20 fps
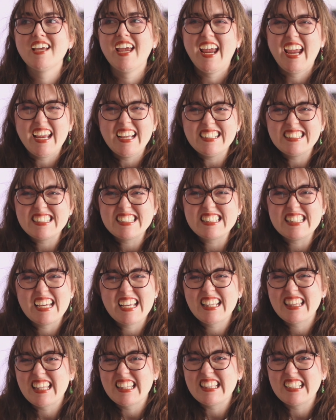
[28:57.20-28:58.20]
hate to
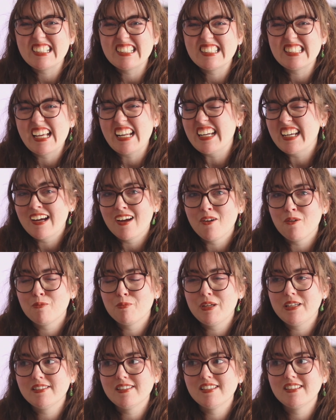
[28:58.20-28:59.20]
think that they're sending out
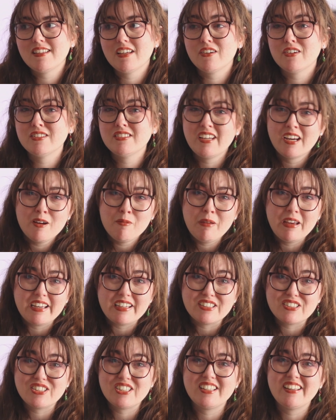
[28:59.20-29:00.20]
pieces that are
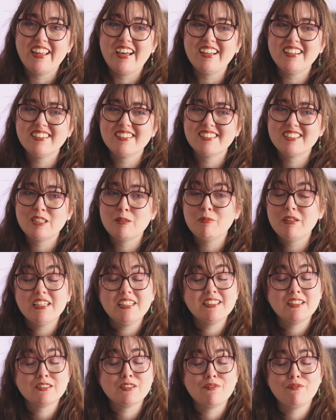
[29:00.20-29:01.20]
damaged. That to me
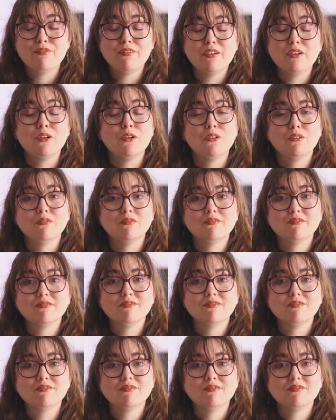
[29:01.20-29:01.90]
doesn't feel,